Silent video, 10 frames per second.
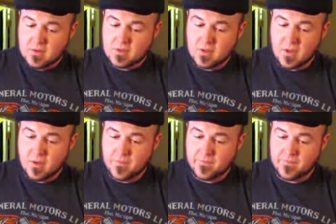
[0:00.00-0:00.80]

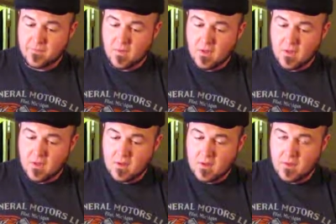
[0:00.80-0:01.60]
So,
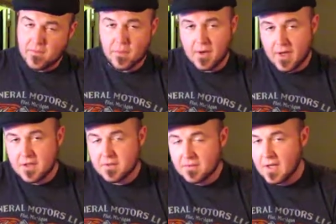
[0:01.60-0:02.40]
for
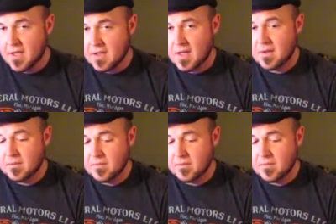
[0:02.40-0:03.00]
ease of takedown,